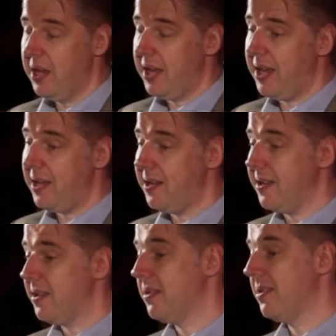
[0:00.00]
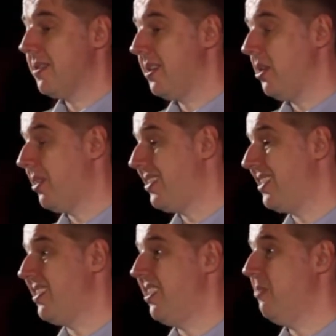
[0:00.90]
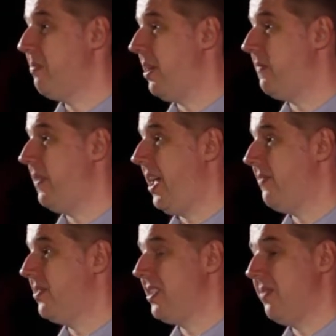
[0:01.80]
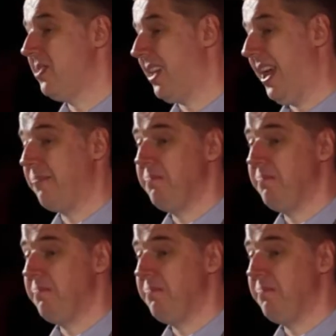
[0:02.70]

and you know, because that's another benefit of having a savings account.